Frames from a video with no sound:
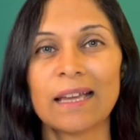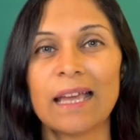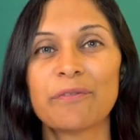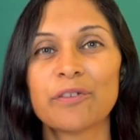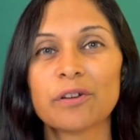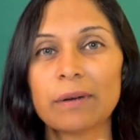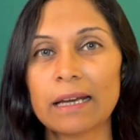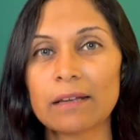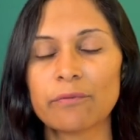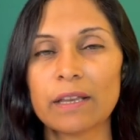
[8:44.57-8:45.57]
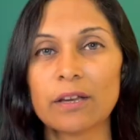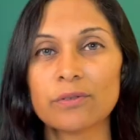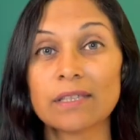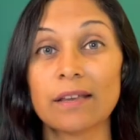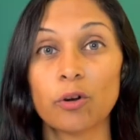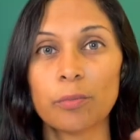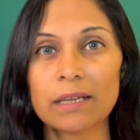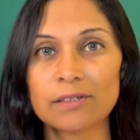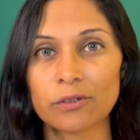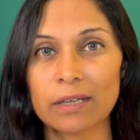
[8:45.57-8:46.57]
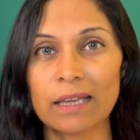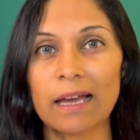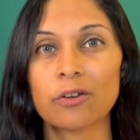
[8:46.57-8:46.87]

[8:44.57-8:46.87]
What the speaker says: If you're creating videos that nobody's looking at,